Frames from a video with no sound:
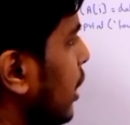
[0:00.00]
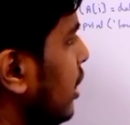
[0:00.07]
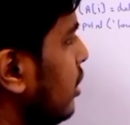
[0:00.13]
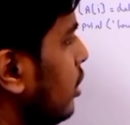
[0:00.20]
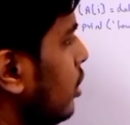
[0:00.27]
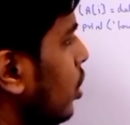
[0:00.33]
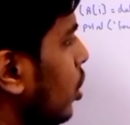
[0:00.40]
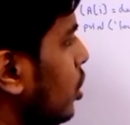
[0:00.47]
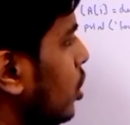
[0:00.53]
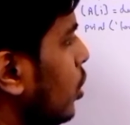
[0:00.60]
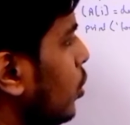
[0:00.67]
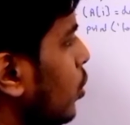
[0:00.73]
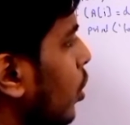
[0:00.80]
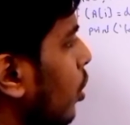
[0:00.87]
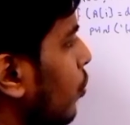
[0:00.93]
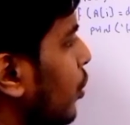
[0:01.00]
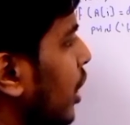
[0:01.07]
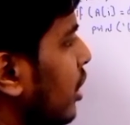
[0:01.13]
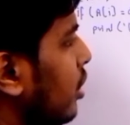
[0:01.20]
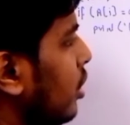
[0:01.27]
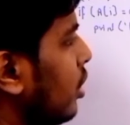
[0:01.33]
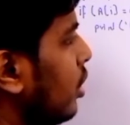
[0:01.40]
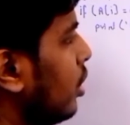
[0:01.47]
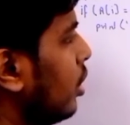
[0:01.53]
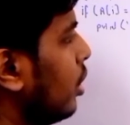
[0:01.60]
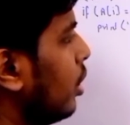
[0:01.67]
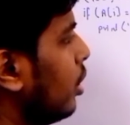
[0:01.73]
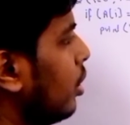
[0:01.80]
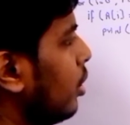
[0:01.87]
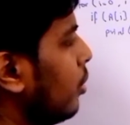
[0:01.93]
is also O of n.
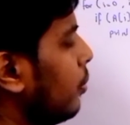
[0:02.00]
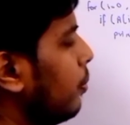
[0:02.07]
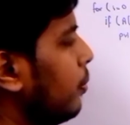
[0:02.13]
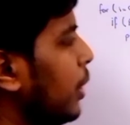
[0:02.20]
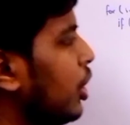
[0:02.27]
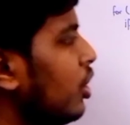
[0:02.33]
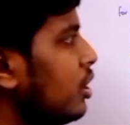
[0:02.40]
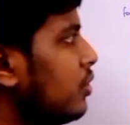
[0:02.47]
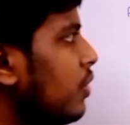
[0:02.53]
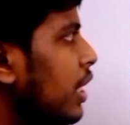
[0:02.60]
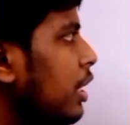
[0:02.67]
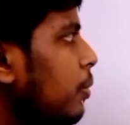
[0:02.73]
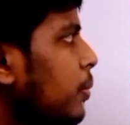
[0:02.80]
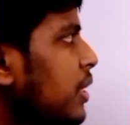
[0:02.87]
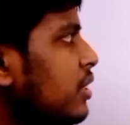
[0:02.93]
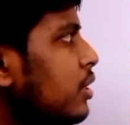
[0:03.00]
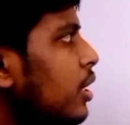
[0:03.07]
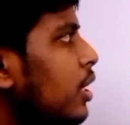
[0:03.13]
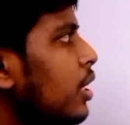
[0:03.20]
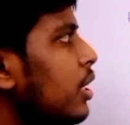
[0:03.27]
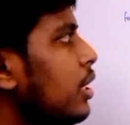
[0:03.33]
Because y means